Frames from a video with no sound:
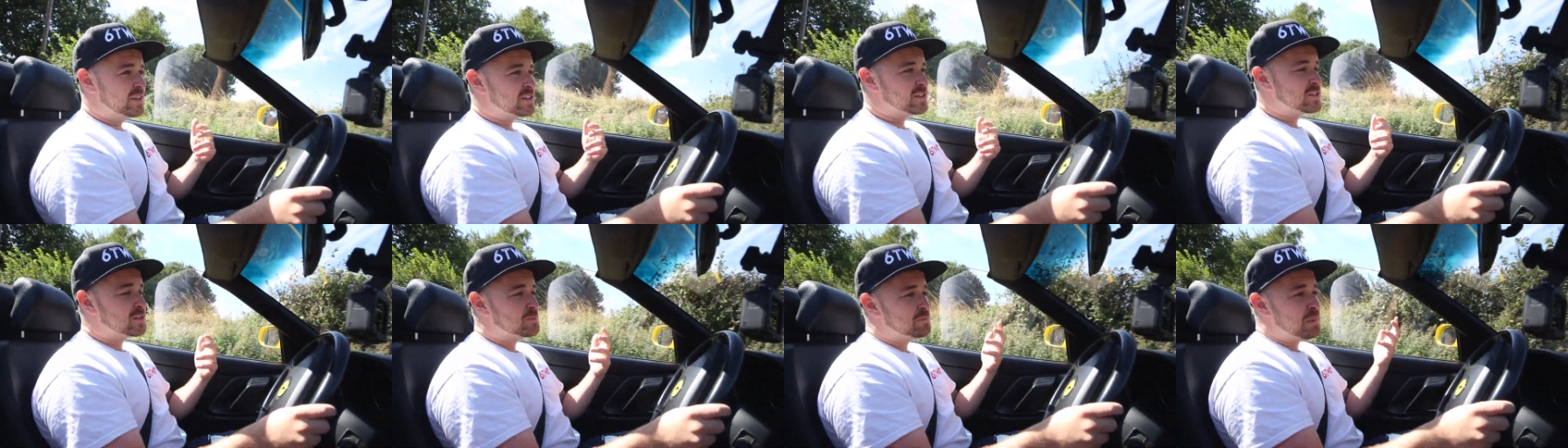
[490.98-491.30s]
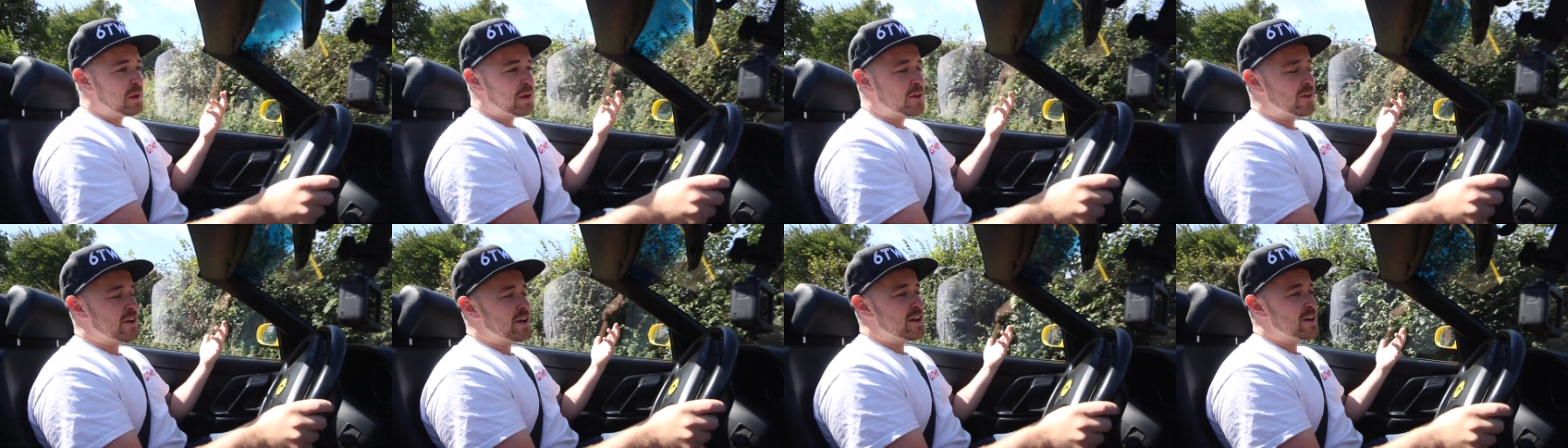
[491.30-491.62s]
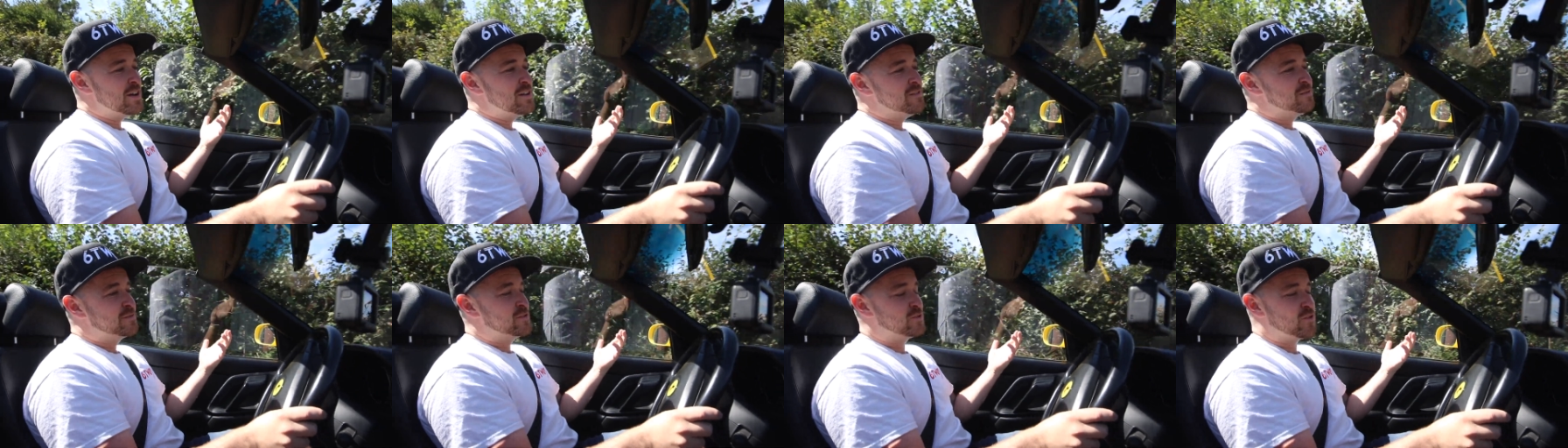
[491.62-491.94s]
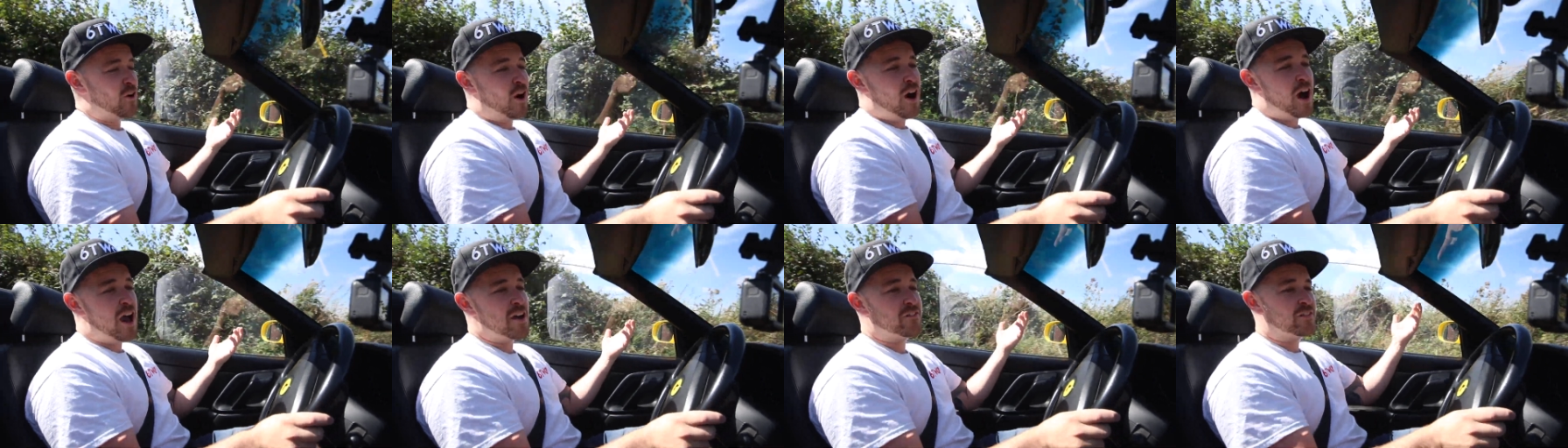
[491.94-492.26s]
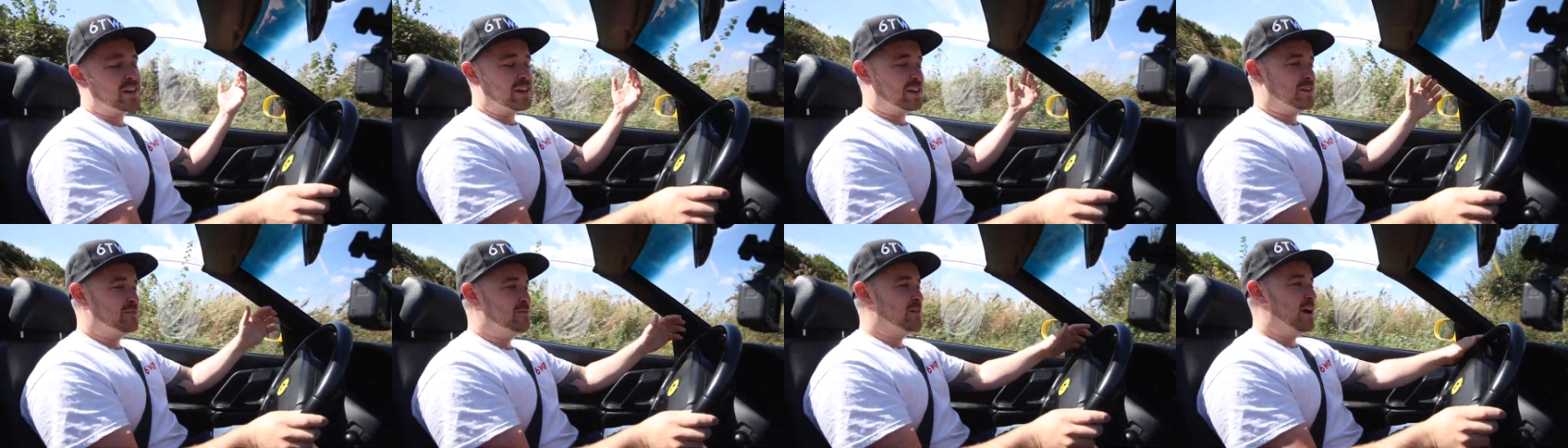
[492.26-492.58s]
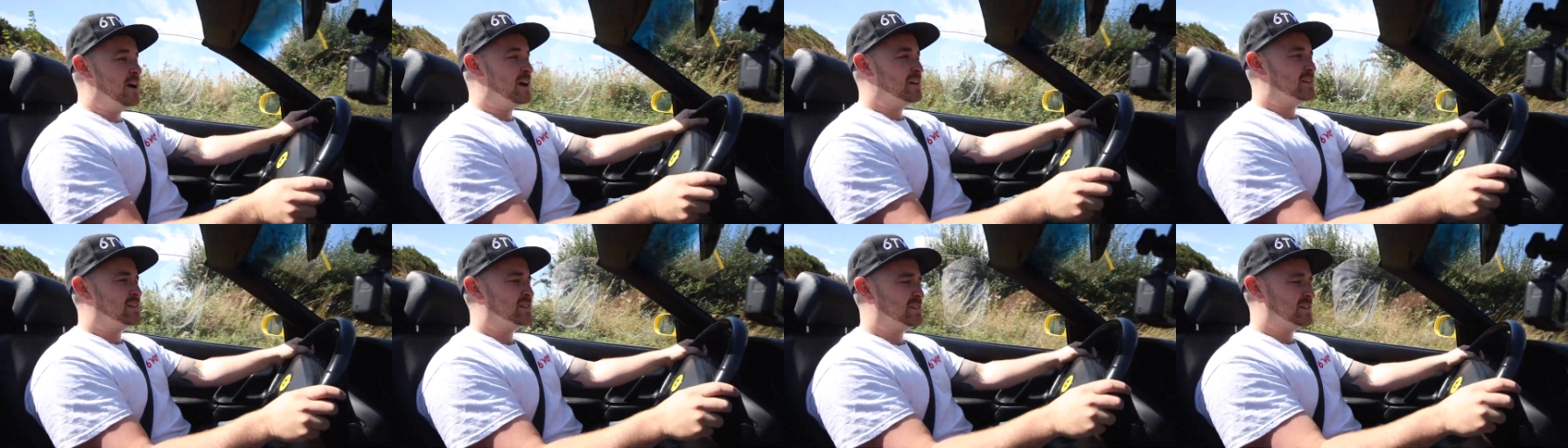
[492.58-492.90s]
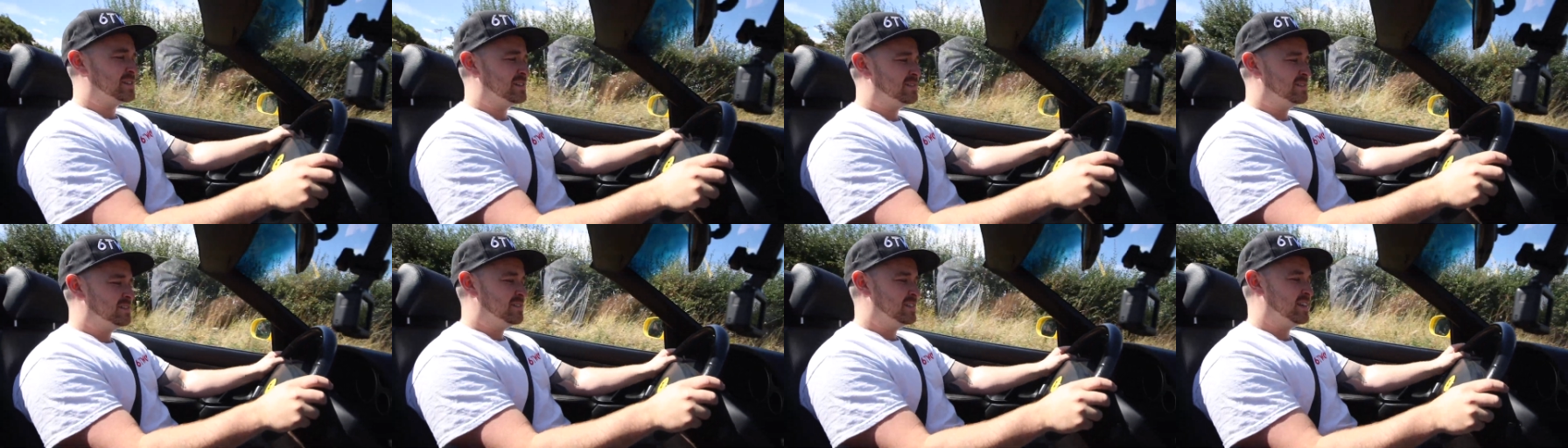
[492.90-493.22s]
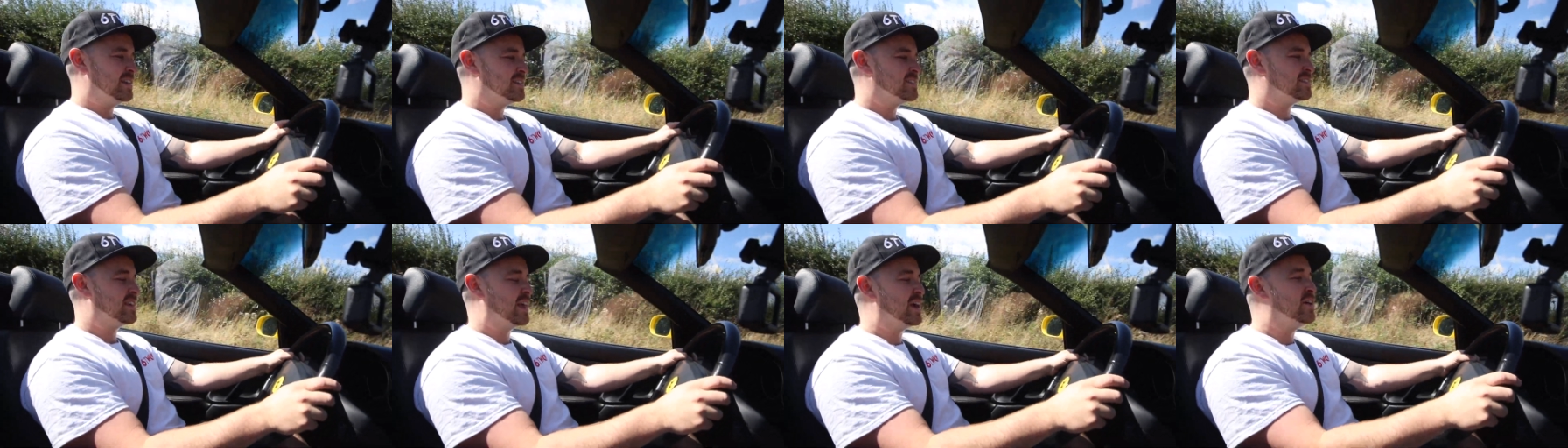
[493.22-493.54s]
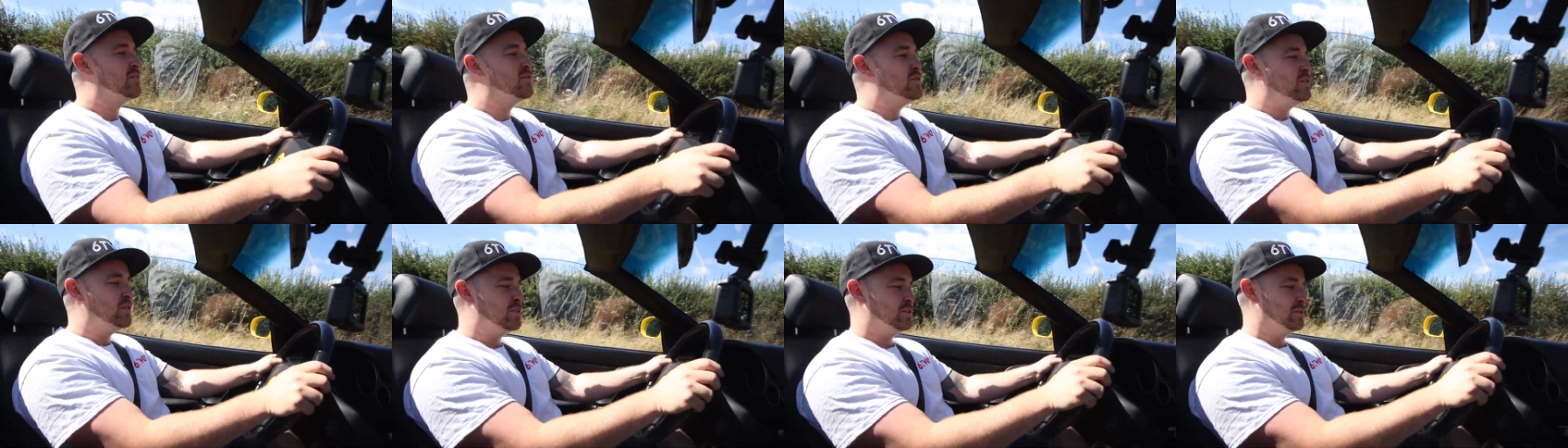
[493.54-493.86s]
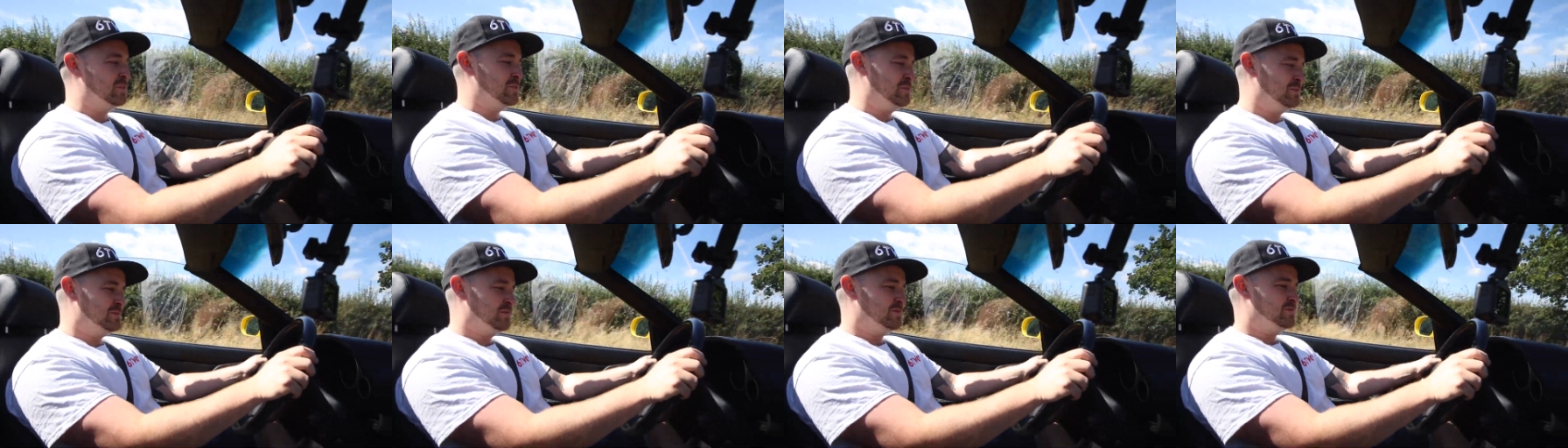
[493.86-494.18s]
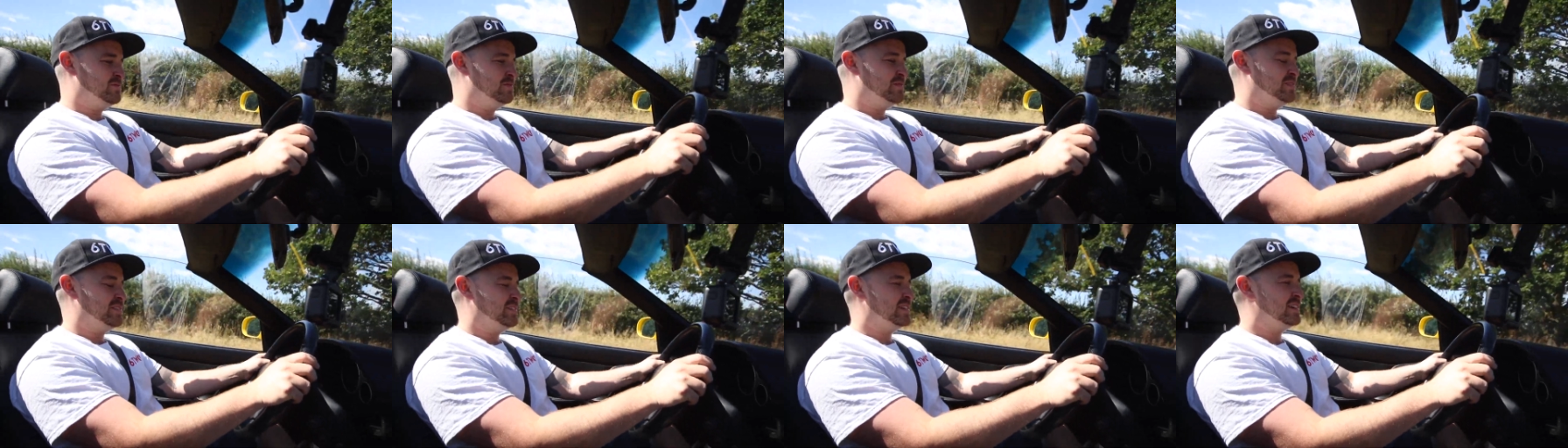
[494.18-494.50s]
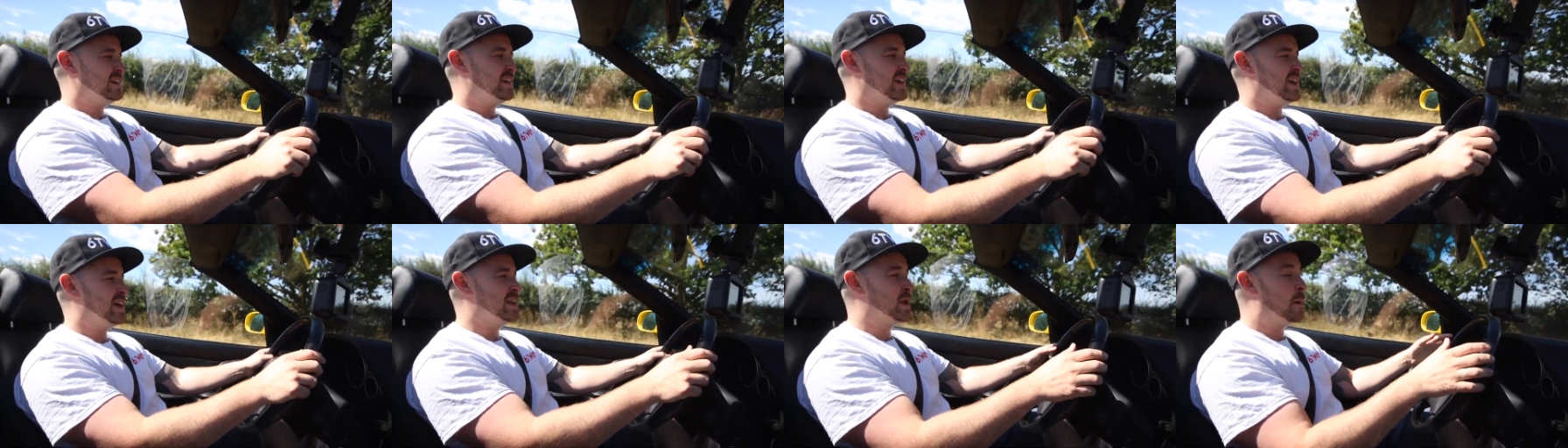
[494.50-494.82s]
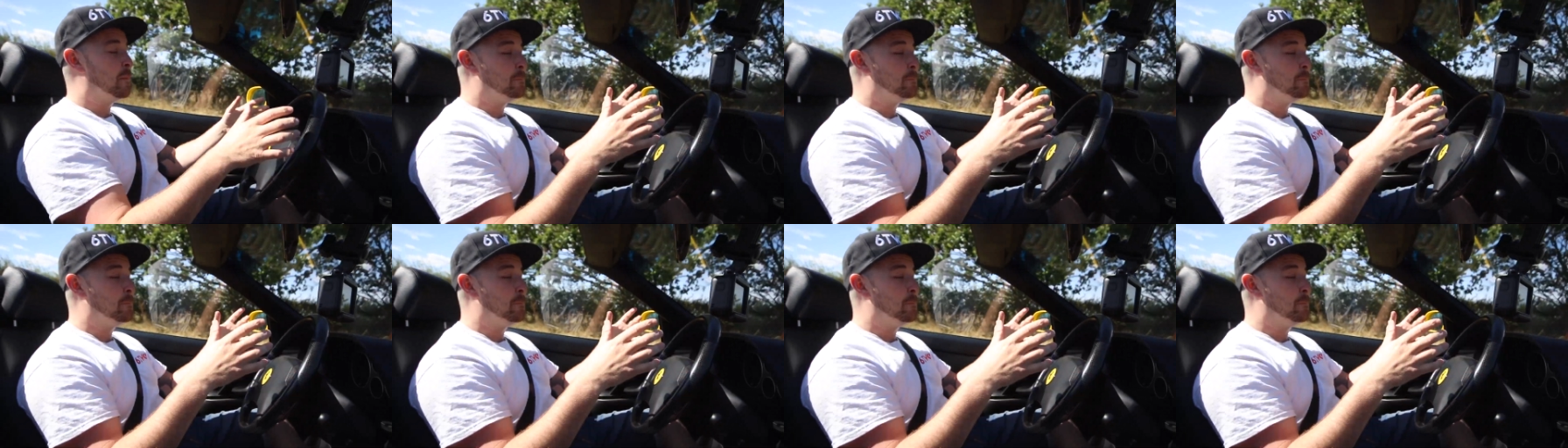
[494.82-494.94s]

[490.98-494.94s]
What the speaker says: spirit of driving, which this gives you in